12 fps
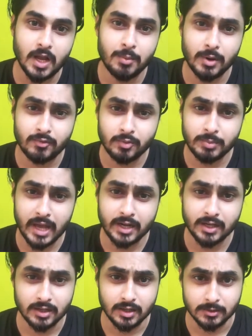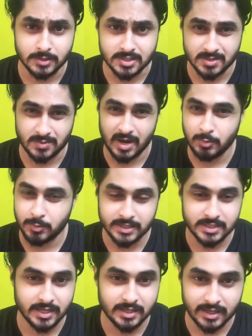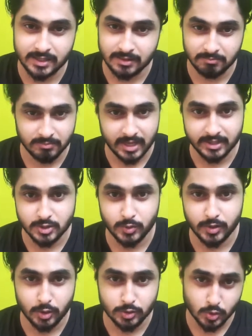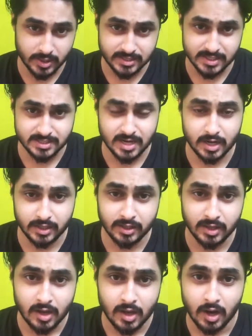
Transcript: Apart from that, just subscribe to my channel and like this video. So let's get started.